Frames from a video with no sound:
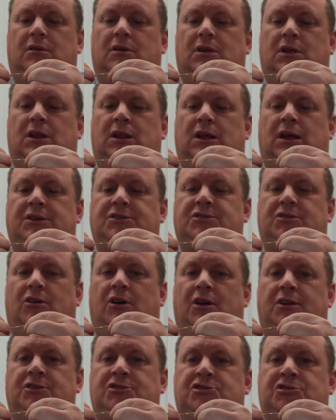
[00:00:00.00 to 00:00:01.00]
get that
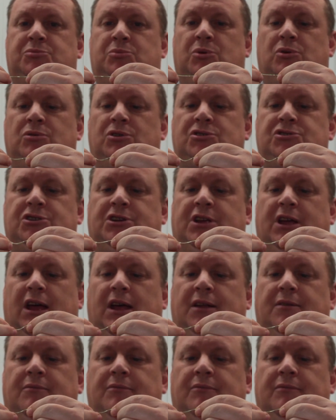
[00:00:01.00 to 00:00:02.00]
tied as small as you
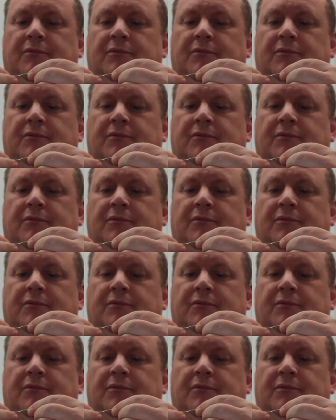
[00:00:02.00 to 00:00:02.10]
can.